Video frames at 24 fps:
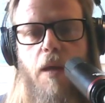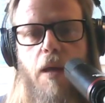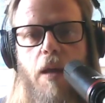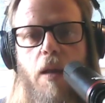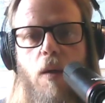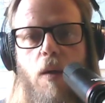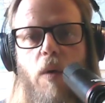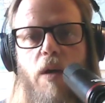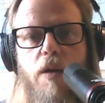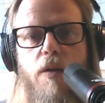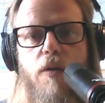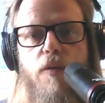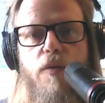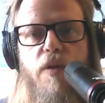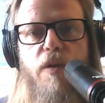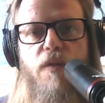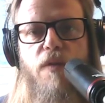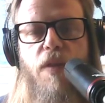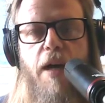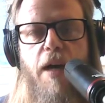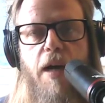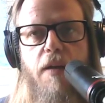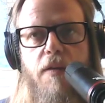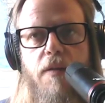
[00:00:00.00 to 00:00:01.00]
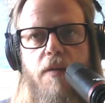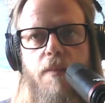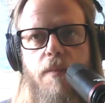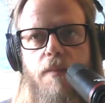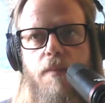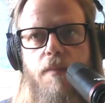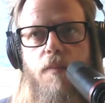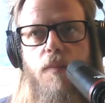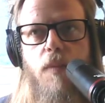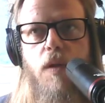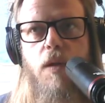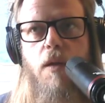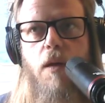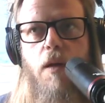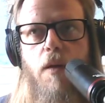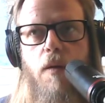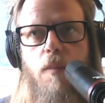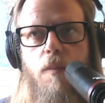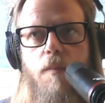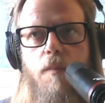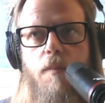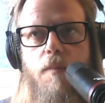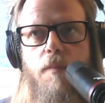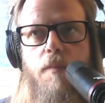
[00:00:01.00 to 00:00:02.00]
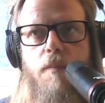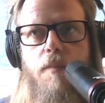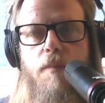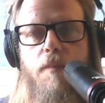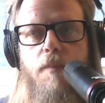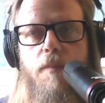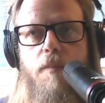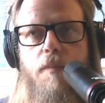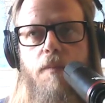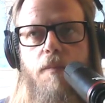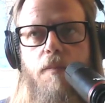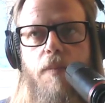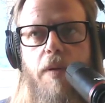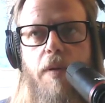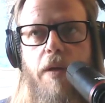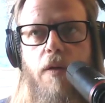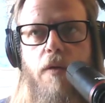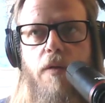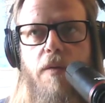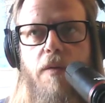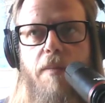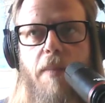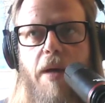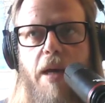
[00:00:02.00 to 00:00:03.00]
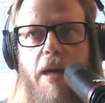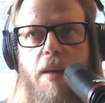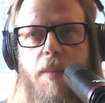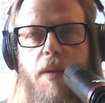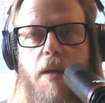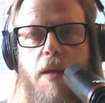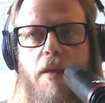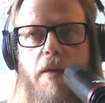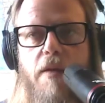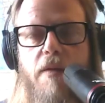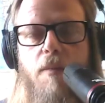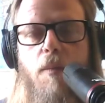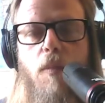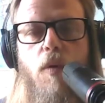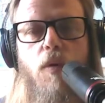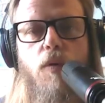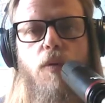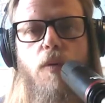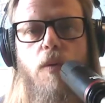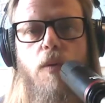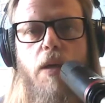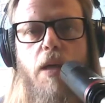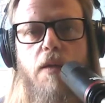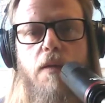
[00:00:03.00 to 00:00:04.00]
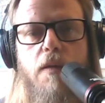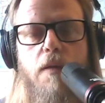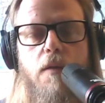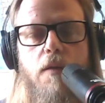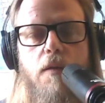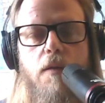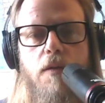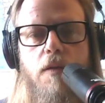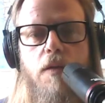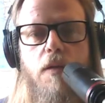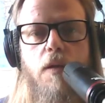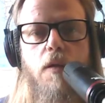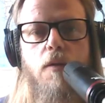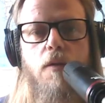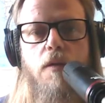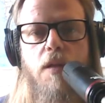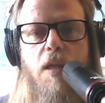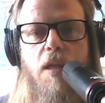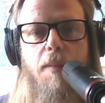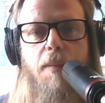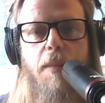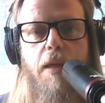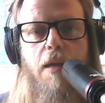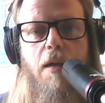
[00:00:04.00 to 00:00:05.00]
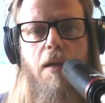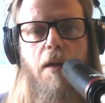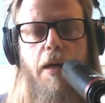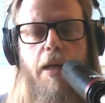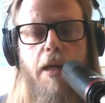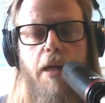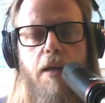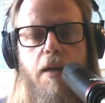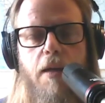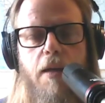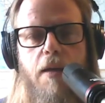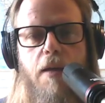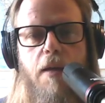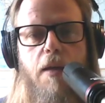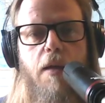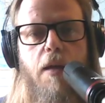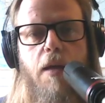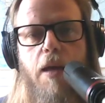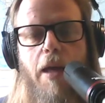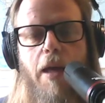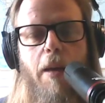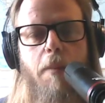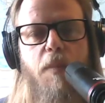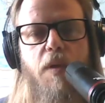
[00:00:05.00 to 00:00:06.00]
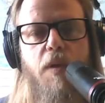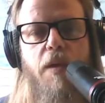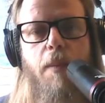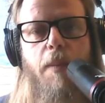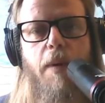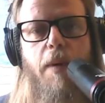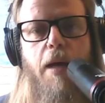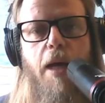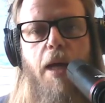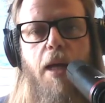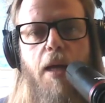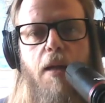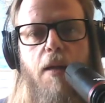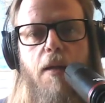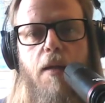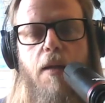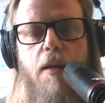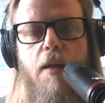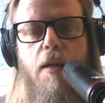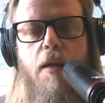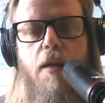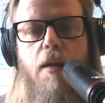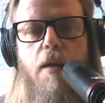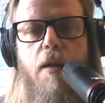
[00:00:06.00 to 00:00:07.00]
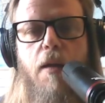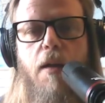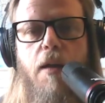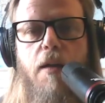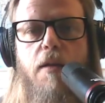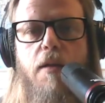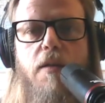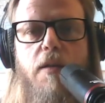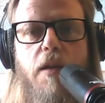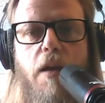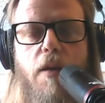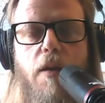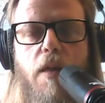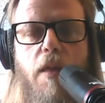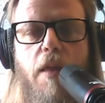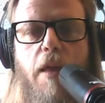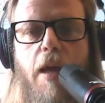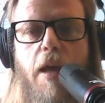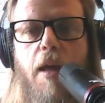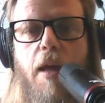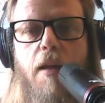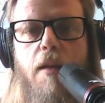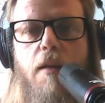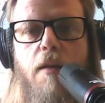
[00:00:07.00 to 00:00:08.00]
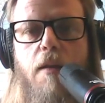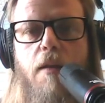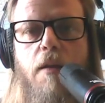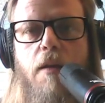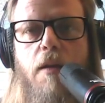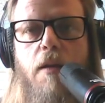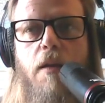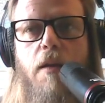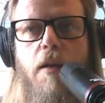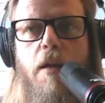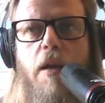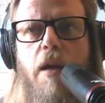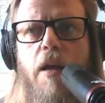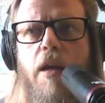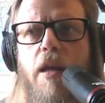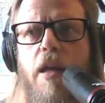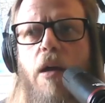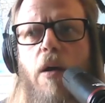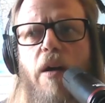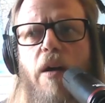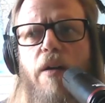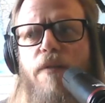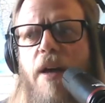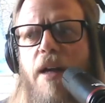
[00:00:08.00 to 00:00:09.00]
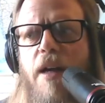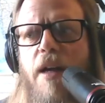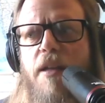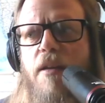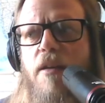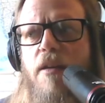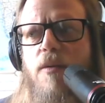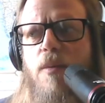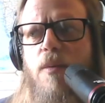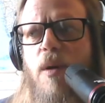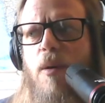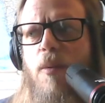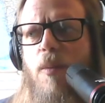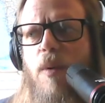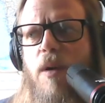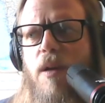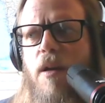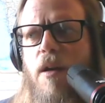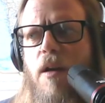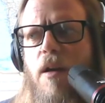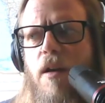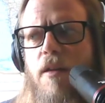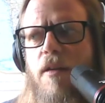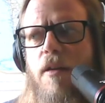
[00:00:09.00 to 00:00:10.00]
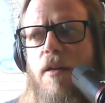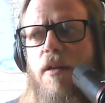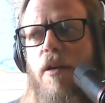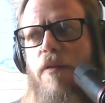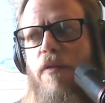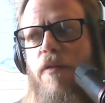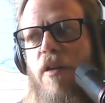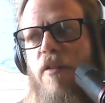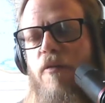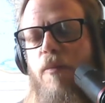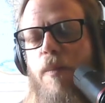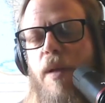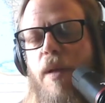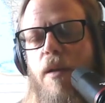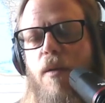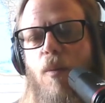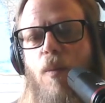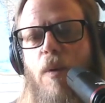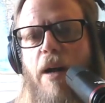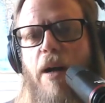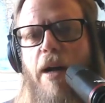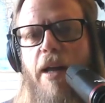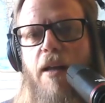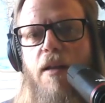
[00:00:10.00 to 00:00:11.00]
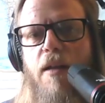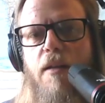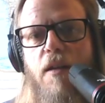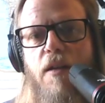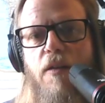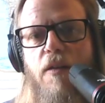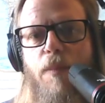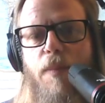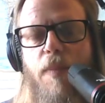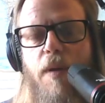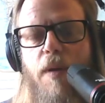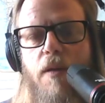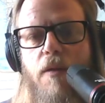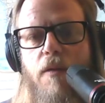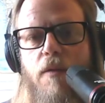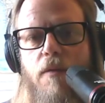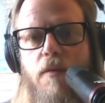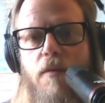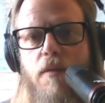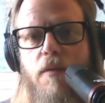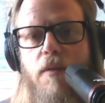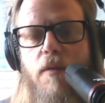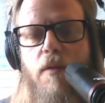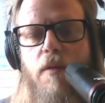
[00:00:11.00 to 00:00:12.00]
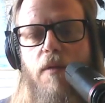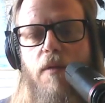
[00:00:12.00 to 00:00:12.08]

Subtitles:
And I wonder if that's, because maybe this model doesn't suit something like MDMA. And so then, I've had it as well when I don't know if I've been away and I've been